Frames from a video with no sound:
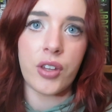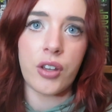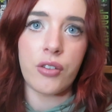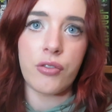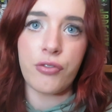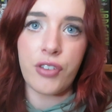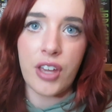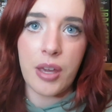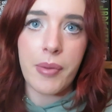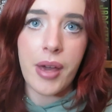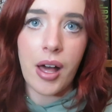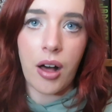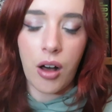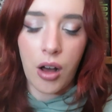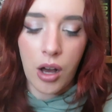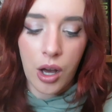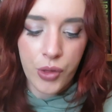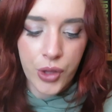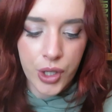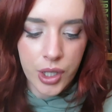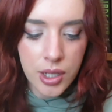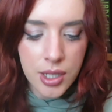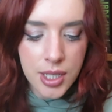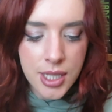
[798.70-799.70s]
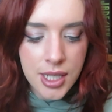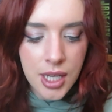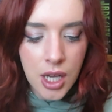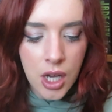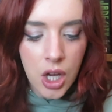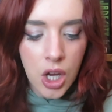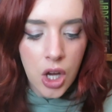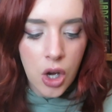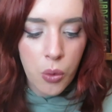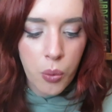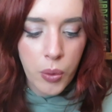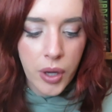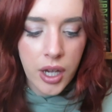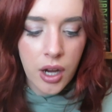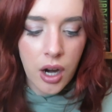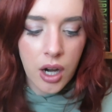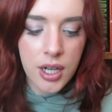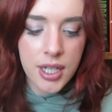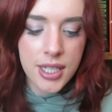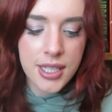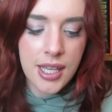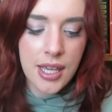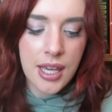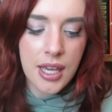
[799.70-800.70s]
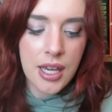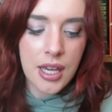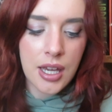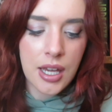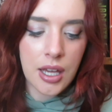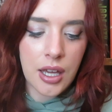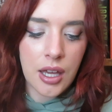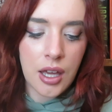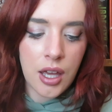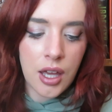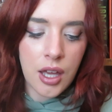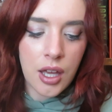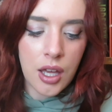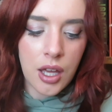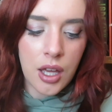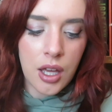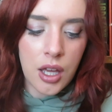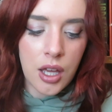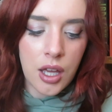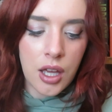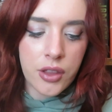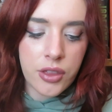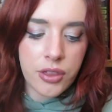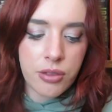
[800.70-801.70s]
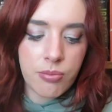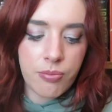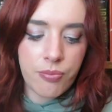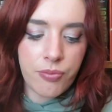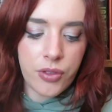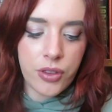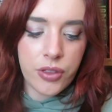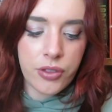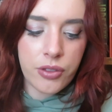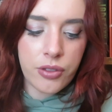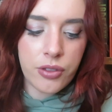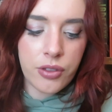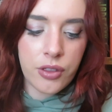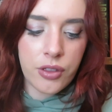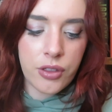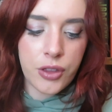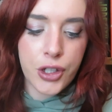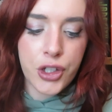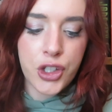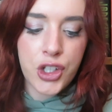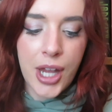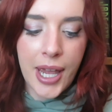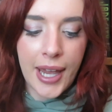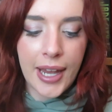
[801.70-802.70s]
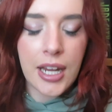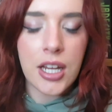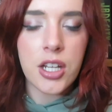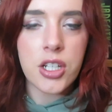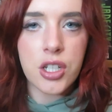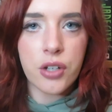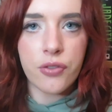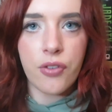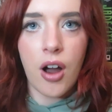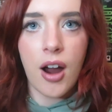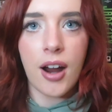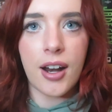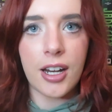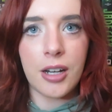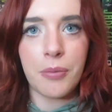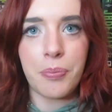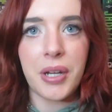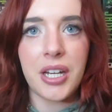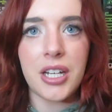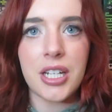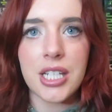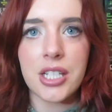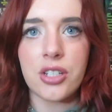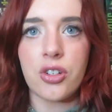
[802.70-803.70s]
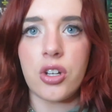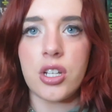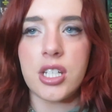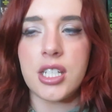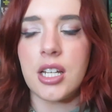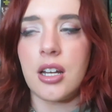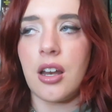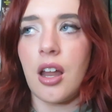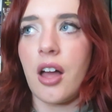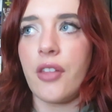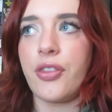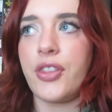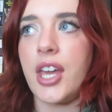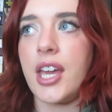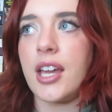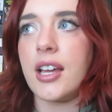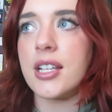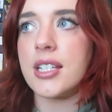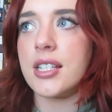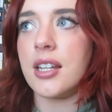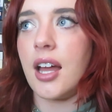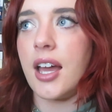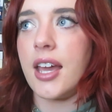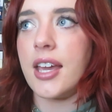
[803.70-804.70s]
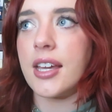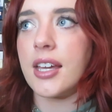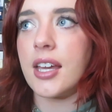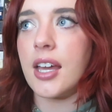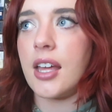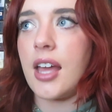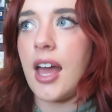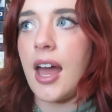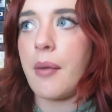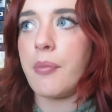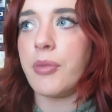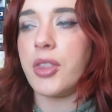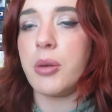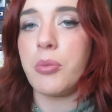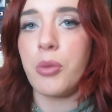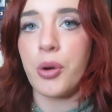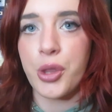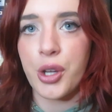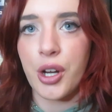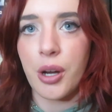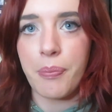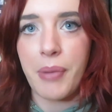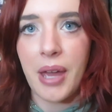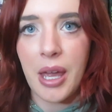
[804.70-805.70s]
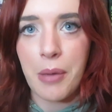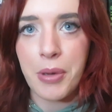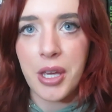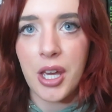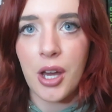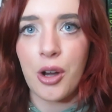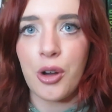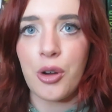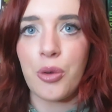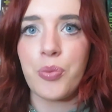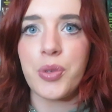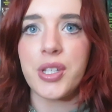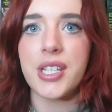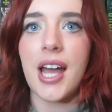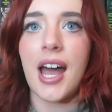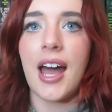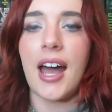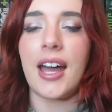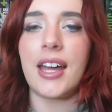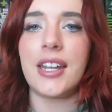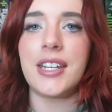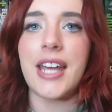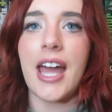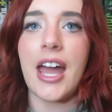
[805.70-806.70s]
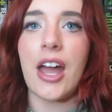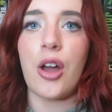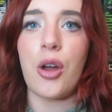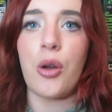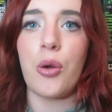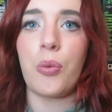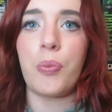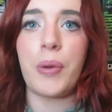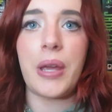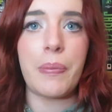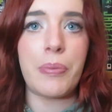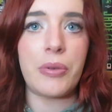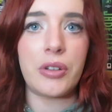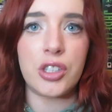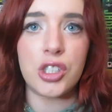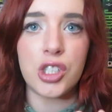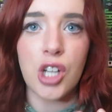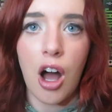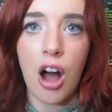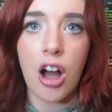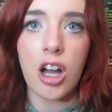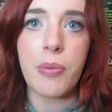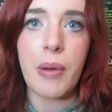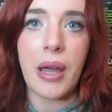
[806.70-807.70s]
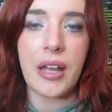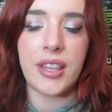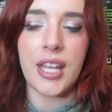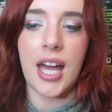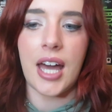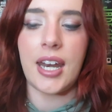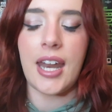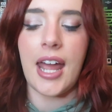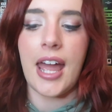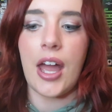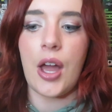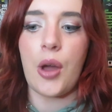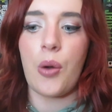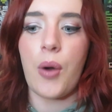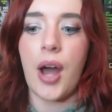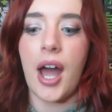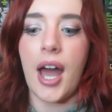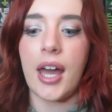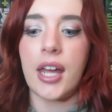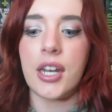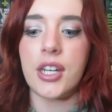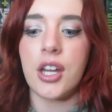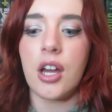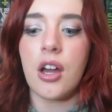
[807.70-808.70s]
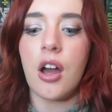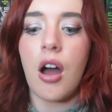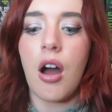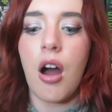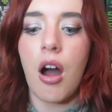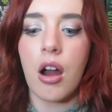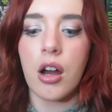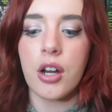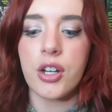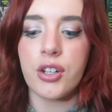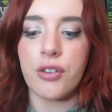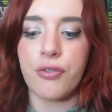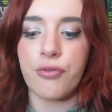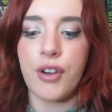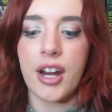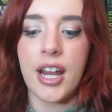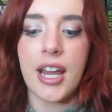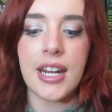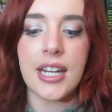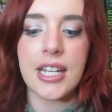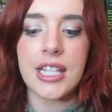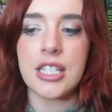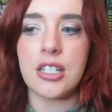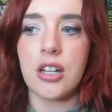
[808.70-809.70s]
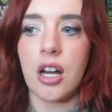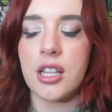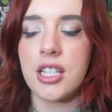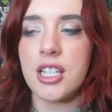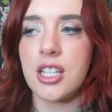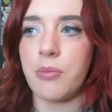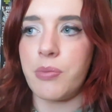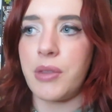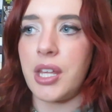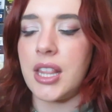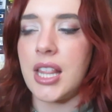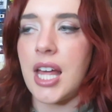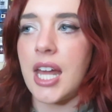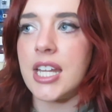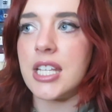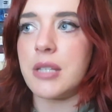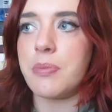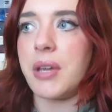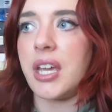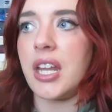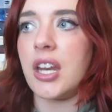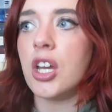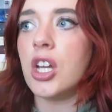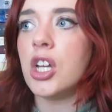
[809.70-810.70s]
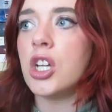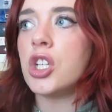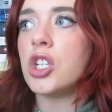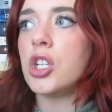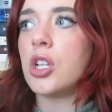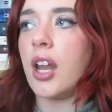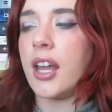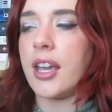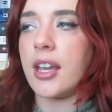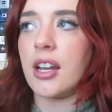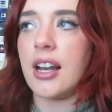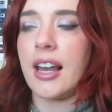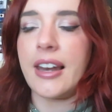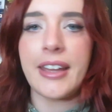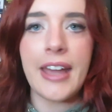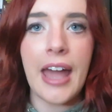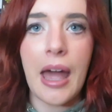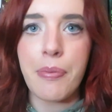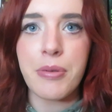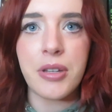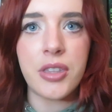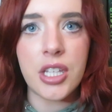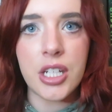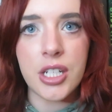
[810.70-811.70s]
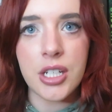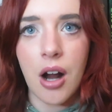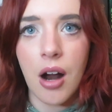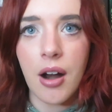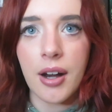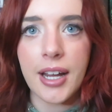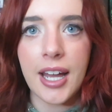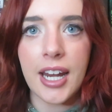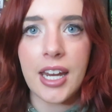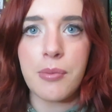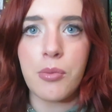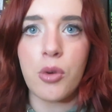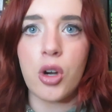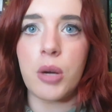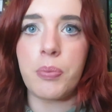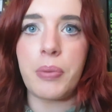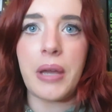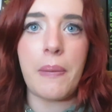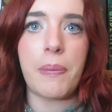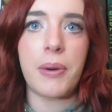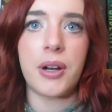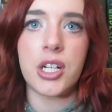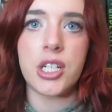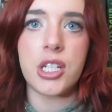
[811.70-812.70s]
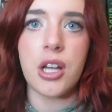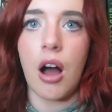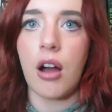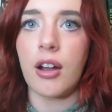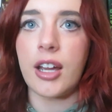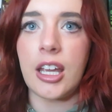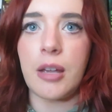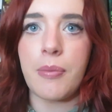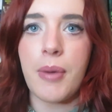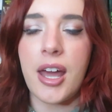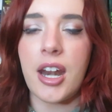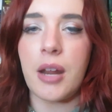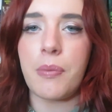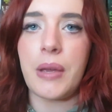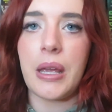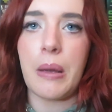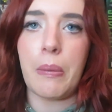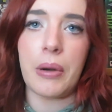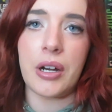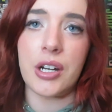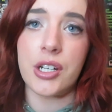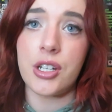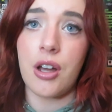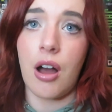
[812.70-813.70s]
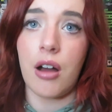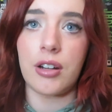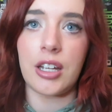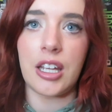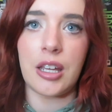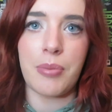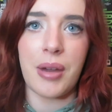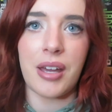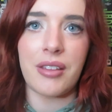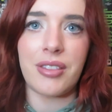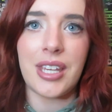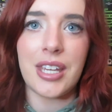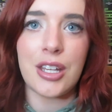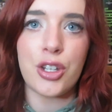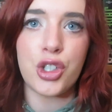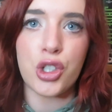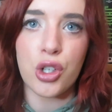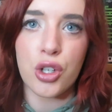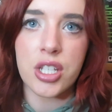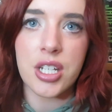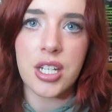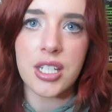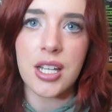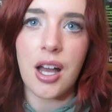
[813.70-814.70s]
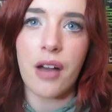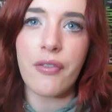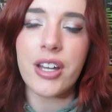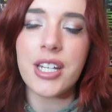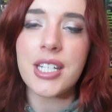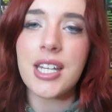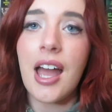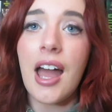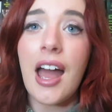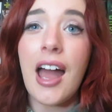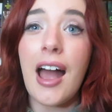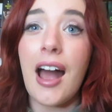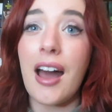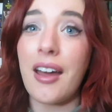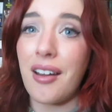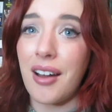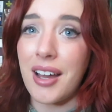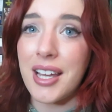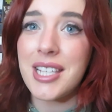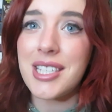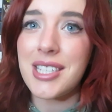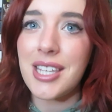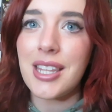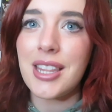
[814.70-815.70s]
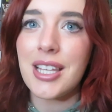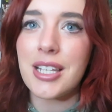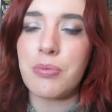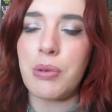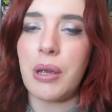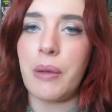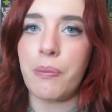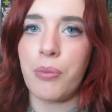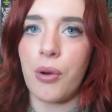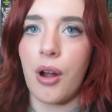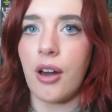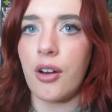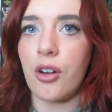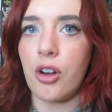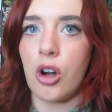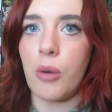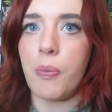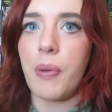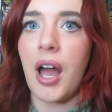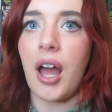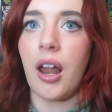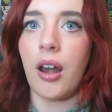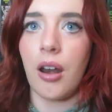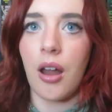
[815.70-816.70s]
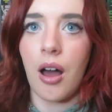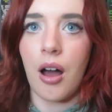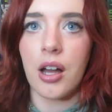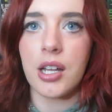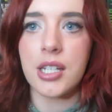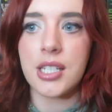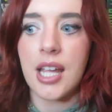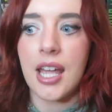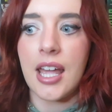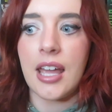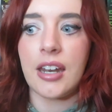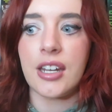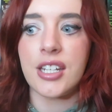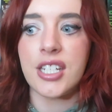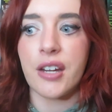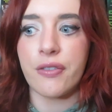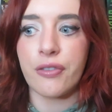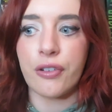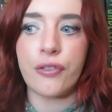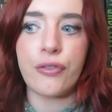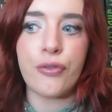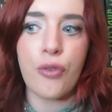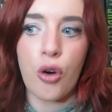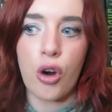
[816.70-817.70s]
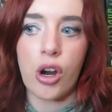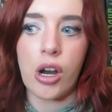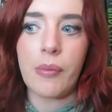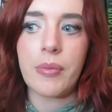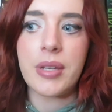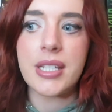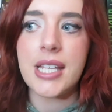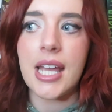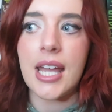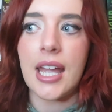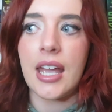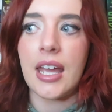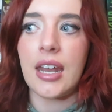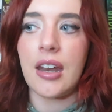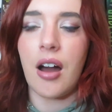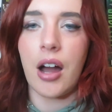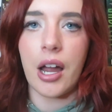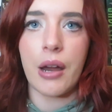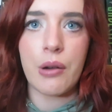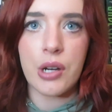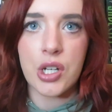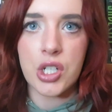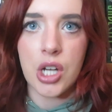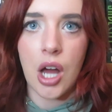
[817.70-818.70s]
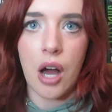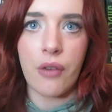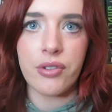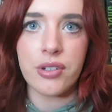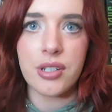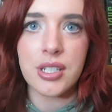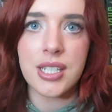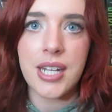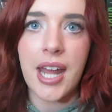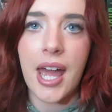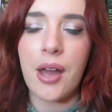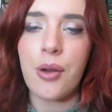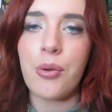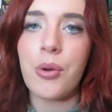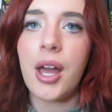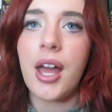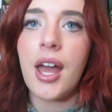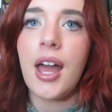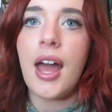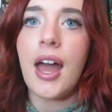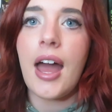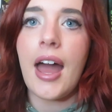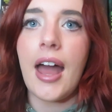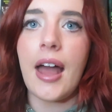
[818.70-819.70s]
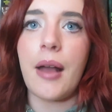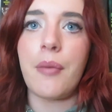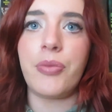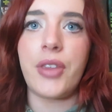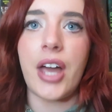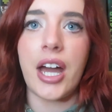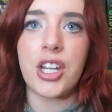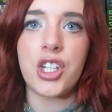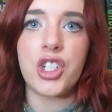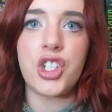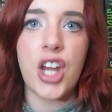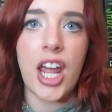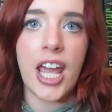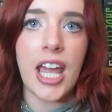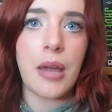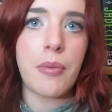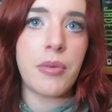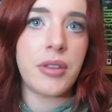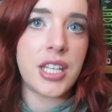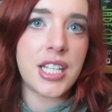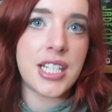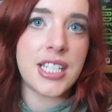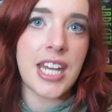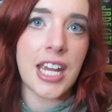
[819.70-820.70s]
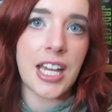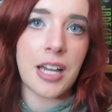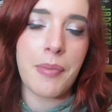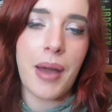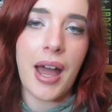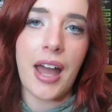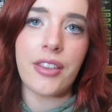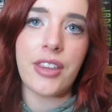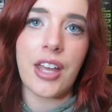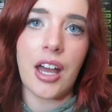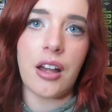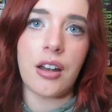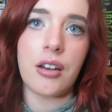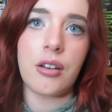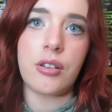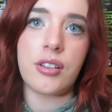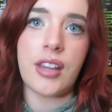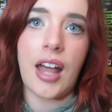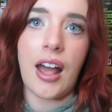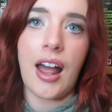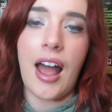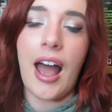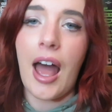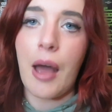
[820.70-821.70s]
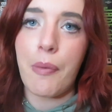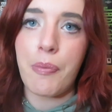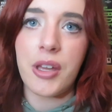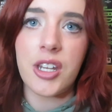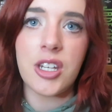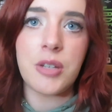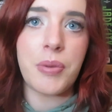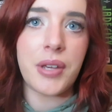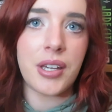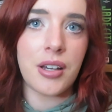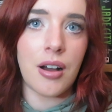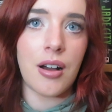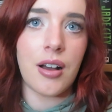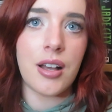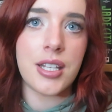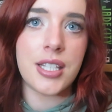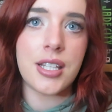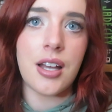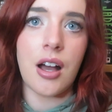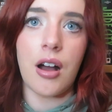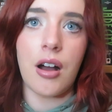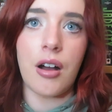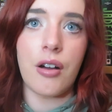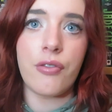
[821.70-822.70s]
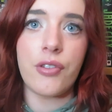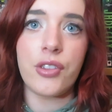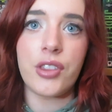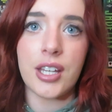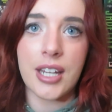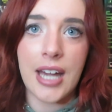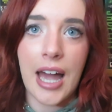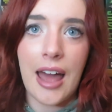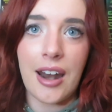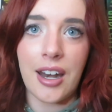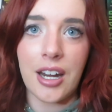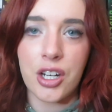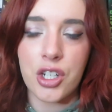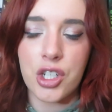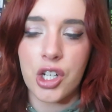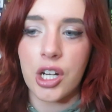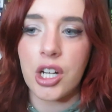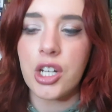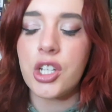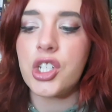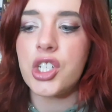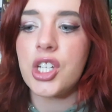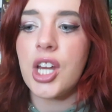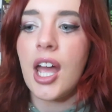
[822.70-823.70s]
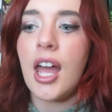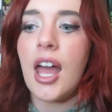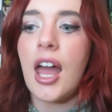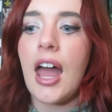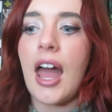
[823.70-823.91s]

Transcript: female authors, we are seeing the change of Ireland being discussed a lot. Things like the mother and baby homes and how people talk about that now and aren't afraid. It's not something that has been like kept in the dark anymore. People are talking about it. People are talking about the injustice of it. And I see this being brought up a lot in different forms in Irish novels now. That shame and the stigma that happened because of the Catholic Church.